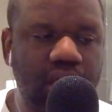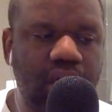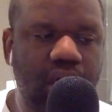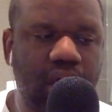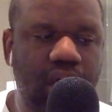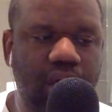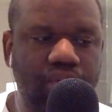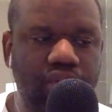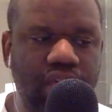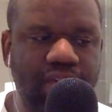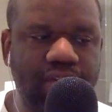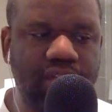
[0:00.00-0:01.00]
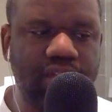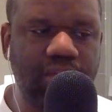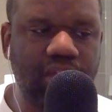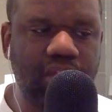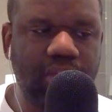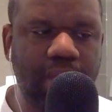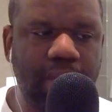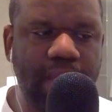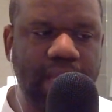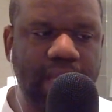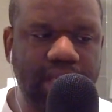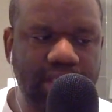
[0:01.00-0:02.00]
You gave it to me on a
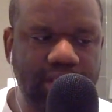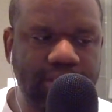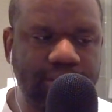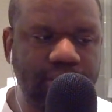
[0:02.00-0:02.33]
paperback edition.